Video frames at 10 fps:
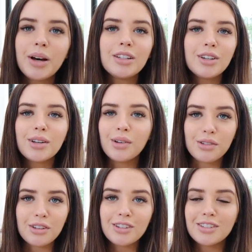but you can
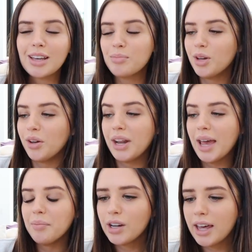also just like put your
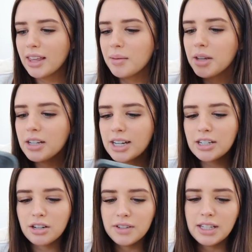name. So I think I'm gonna
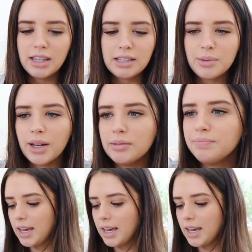change over to this one.